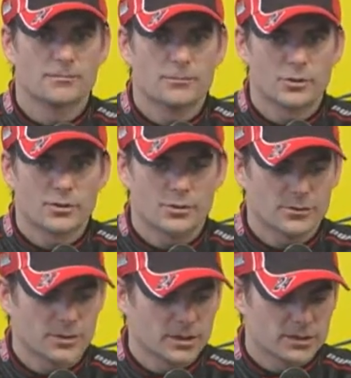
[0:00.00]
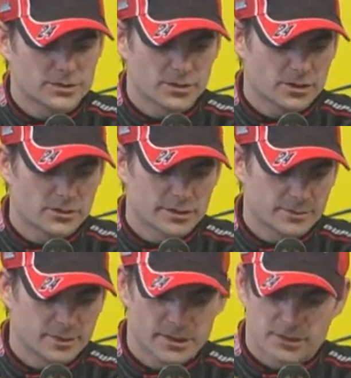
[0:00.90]
We really struggled
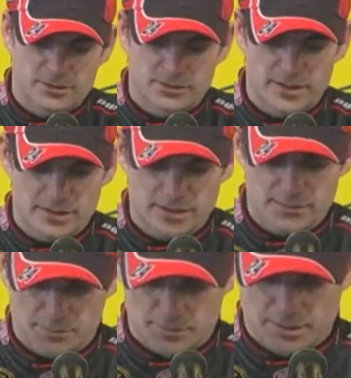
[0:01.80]
at the beginning of this race. I was pretty